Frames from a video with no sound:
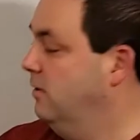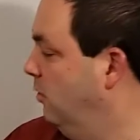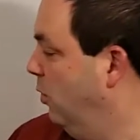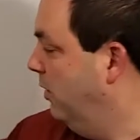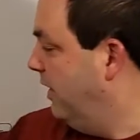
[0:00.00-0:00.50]

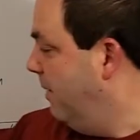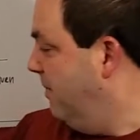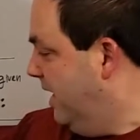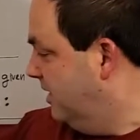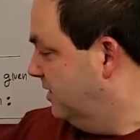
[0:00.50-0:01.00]
Well, that
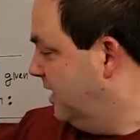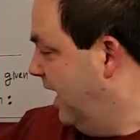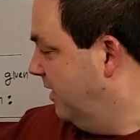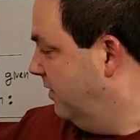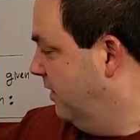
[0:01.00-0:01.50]
means
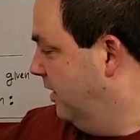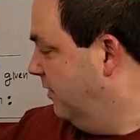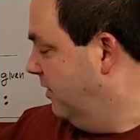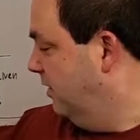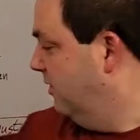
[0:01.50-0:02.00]
that
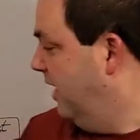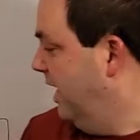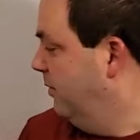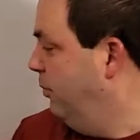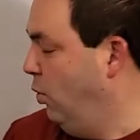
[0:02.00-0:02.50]
the
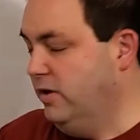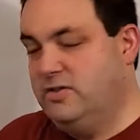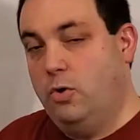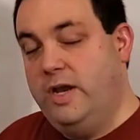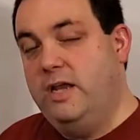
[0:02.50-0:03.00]
endpoints
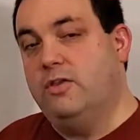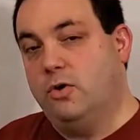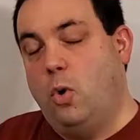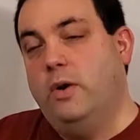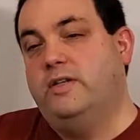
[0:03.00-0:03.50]
are either
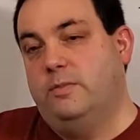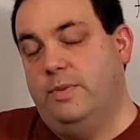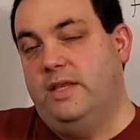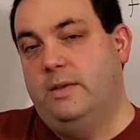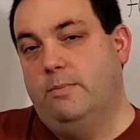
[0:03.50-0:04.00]
going to
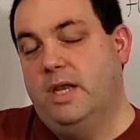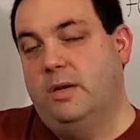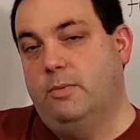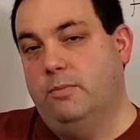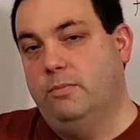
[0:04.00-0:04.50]
be the
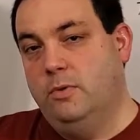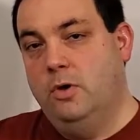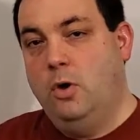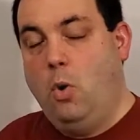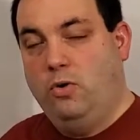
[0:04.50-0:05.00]

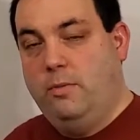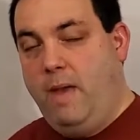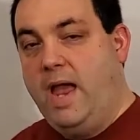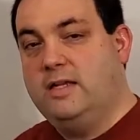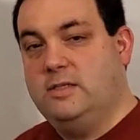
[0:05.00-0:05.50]
minimum or the
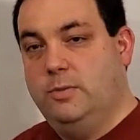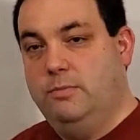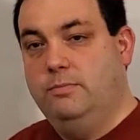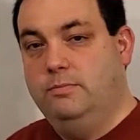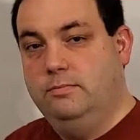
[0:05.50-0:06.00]

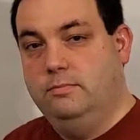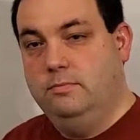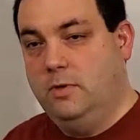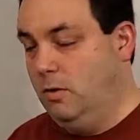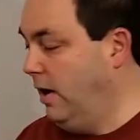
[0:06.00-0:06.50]
maximum,
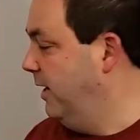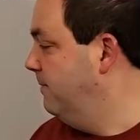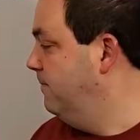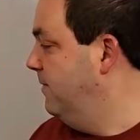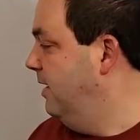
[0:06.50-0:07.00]
okay?
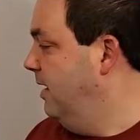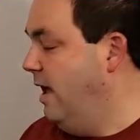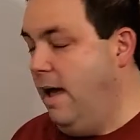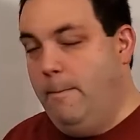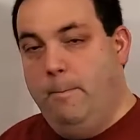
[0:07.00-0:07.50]

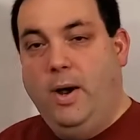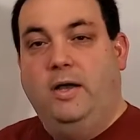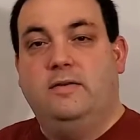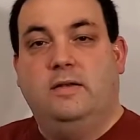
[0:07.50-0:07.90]
But